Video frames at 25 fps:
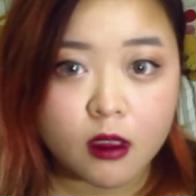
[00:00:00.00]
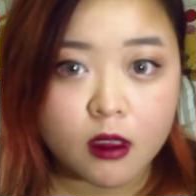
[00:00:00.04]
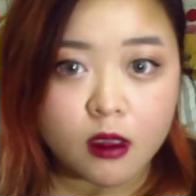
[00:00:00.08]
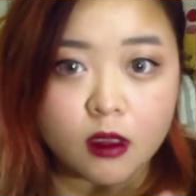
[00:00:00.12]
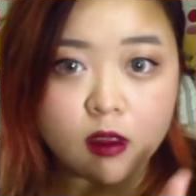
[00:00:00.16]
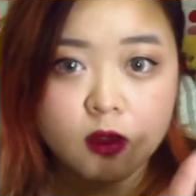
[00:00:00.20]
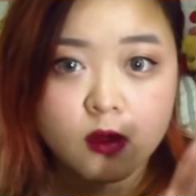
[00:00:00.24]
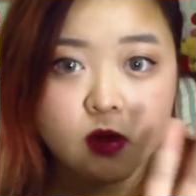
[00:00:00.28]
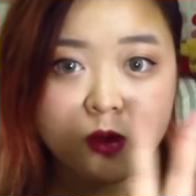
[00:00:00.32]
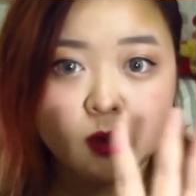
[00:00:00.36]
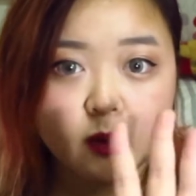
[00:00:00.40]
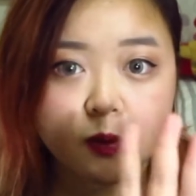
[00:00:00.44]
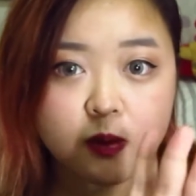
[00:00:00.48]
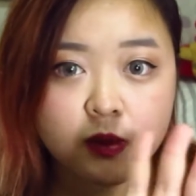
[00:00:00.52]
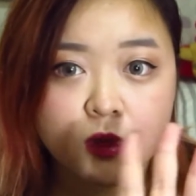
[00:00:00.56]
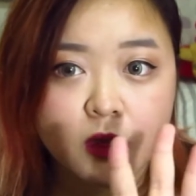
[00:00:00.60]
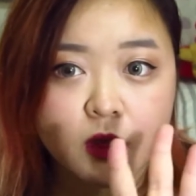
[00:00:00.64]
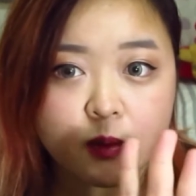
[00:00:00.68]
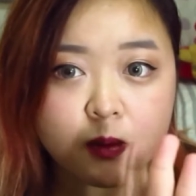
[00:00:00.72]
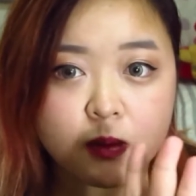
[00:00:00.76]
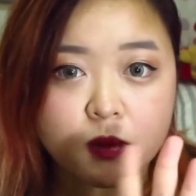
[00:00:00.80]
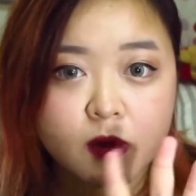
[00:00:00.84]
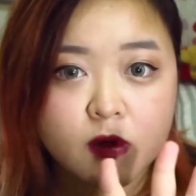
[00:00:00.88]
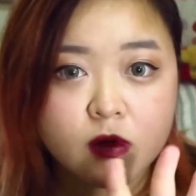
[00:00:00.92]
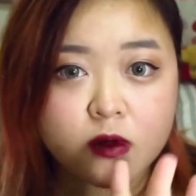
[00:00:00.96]
Hello,
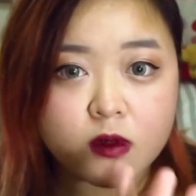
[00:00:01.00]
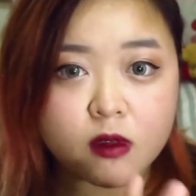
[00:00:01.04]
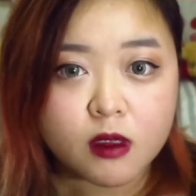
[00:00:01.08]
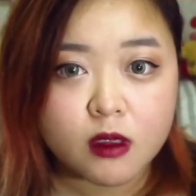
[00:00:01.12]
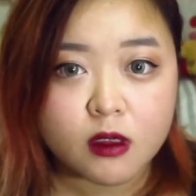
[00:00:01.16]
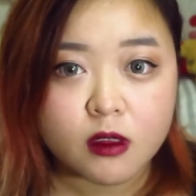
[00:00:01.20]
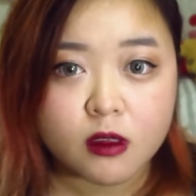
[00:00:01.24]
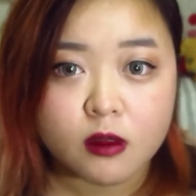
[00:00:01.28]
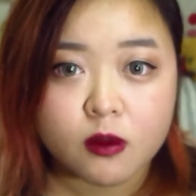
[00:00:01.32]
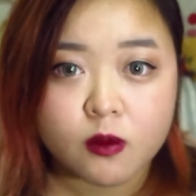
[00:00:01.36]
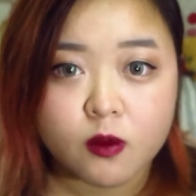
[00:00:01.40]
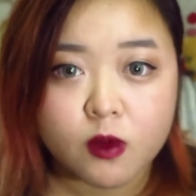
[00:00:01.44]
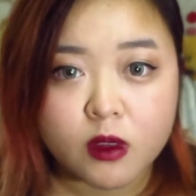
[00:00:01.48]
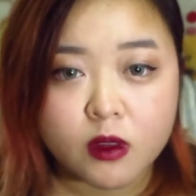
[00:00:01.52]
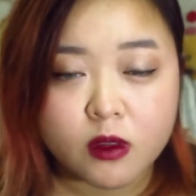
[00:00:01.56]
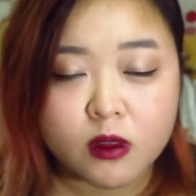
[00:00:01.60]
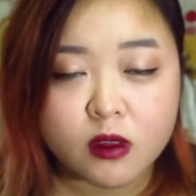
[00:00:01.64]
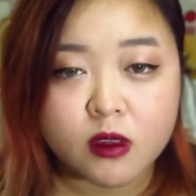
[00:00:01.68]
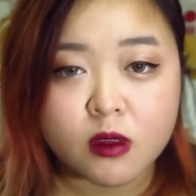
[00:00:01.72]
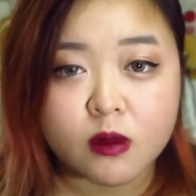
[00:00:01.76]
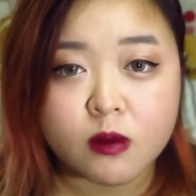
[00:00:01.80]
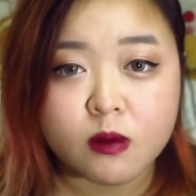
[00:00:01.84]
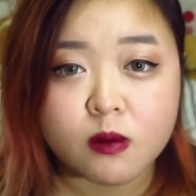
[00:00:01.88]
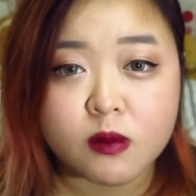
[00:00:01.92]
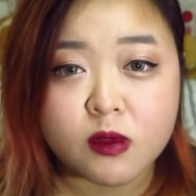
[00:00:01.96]
people, and
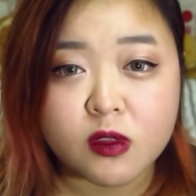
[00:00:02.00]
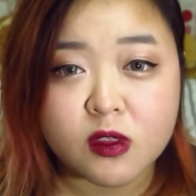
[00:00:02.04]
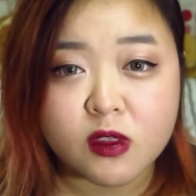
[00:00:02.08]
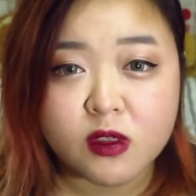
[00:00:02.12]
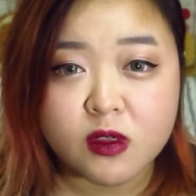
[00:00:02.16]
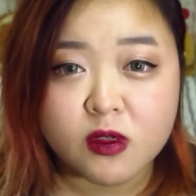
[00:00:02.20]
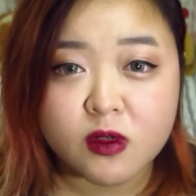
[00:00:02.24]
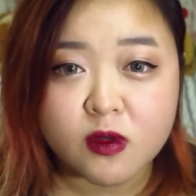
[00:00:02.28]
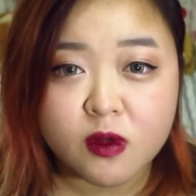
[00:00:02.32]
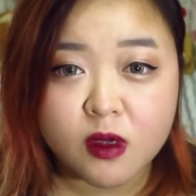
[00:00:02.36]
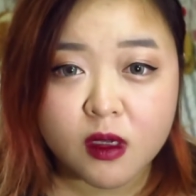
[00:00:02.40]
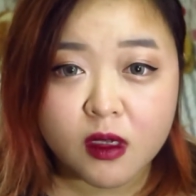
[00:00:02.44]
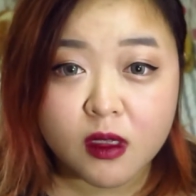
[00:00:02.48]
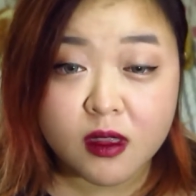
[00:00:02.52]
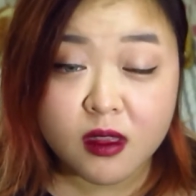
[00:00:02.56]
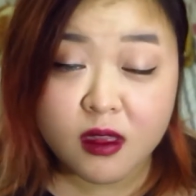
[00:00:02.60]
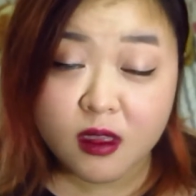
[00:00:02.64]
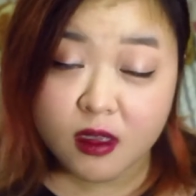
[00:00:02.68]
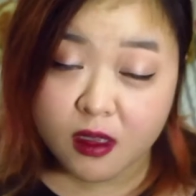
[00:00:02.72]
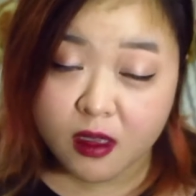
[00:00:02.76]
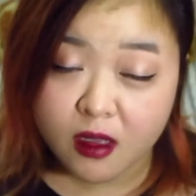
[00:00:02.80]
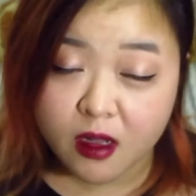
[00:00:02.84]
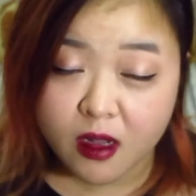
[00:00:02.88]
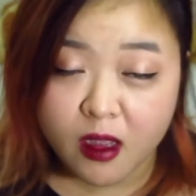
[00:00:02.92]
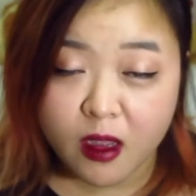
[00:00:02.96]
welcome to
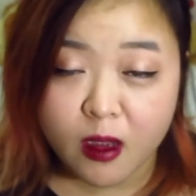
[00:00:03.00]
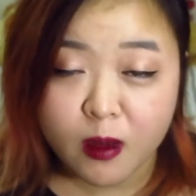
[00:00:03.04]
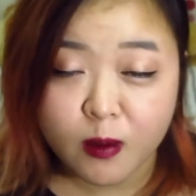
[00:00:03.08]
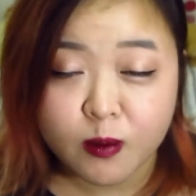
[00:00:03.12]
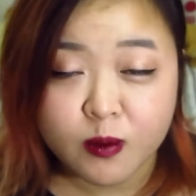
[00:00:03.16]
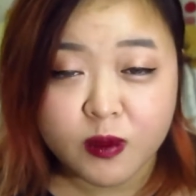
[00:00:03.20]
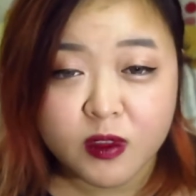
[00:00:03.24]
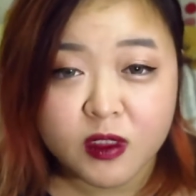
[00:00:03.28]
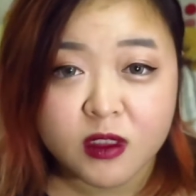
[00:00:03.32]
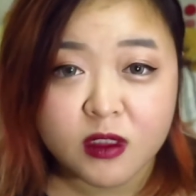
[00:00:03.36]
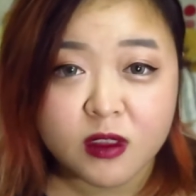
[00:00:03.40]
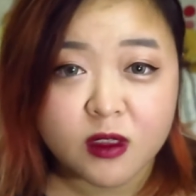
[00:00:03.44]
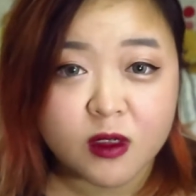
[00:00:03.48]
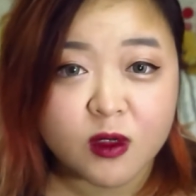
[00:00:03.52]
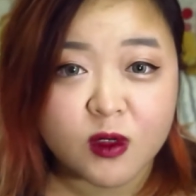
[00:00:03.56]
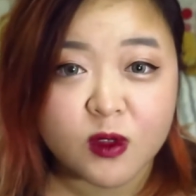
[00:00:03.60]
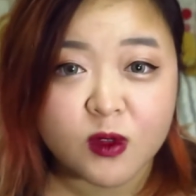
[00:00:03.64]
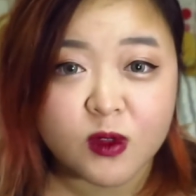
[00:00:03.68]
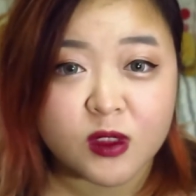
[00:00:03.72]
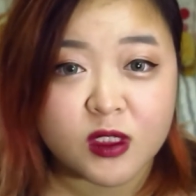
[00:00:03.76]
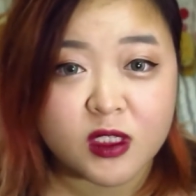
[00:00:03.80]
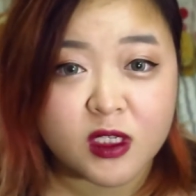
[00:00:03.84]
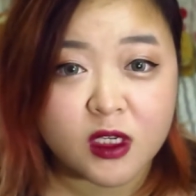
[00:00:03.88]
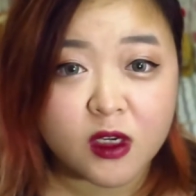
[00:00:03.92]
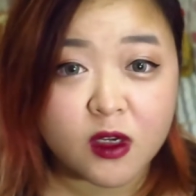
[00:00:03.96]
another
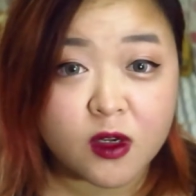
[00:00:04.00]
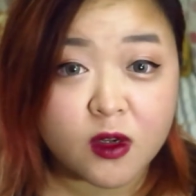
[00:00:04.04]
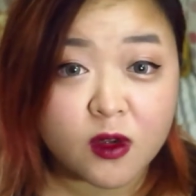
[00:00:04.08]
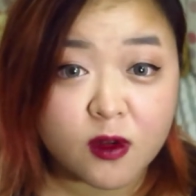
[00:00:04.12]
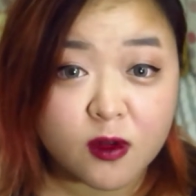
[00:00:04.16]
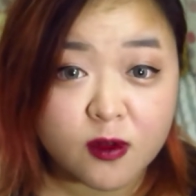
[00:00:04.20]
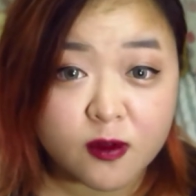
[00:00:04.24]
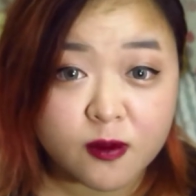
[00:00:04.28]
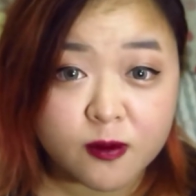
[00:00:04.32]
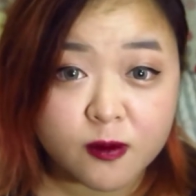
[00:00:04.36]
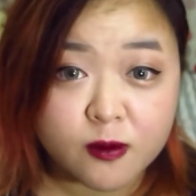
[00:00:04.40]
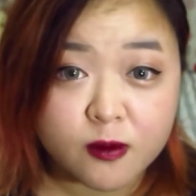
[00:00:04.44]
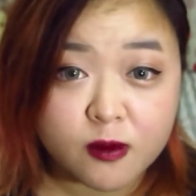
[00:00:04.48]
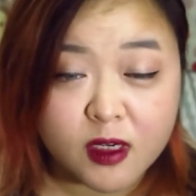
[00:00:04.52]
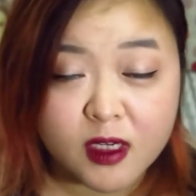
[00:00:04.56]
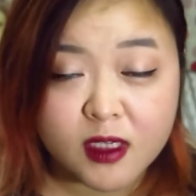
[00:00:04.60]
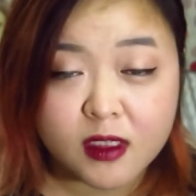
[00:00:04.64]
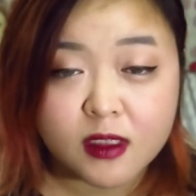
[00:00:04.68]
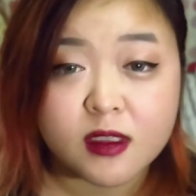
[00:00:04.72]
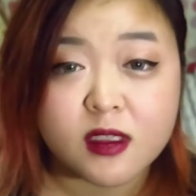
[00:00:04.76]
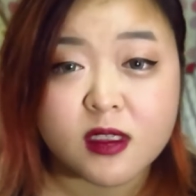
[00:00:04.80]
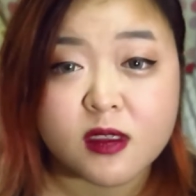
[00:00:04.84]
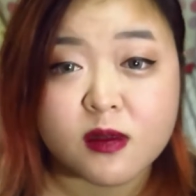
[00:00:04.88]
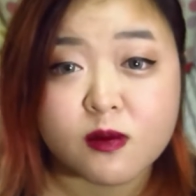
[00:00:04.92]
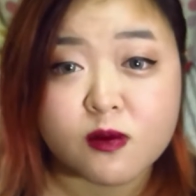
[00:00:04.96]
episode of
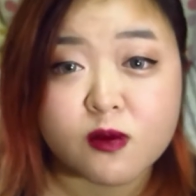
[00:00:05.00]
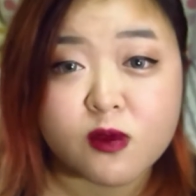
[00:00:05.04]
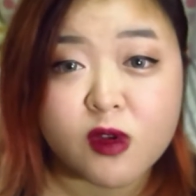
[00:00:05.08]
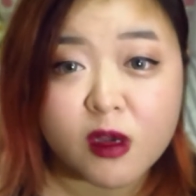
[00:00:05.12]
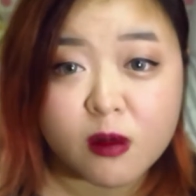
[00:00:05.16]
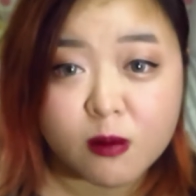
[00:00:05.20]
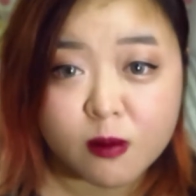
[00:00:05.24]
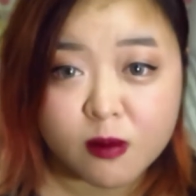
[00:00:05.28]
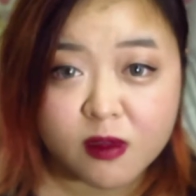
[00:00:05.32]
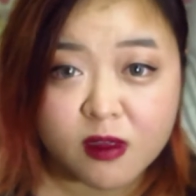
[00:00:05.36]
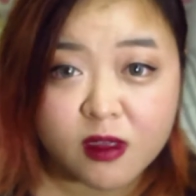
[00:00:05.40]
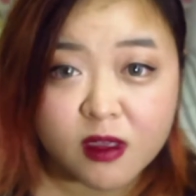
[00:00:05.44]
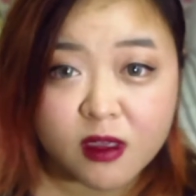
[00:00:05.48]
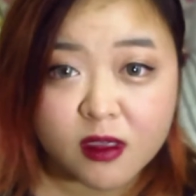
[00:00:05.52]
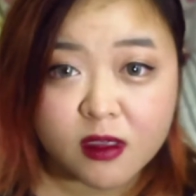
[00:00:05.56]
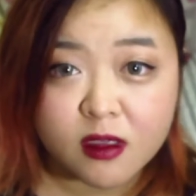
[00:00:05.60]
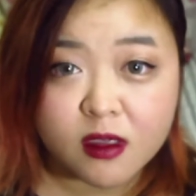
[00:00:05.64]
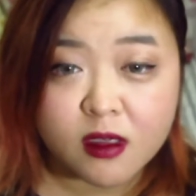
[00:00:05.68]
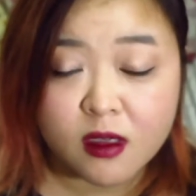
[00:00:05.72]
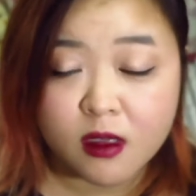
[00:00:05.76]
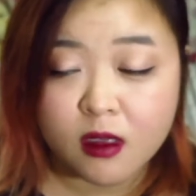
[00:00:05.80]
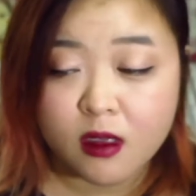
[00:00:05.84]
Random Rambling.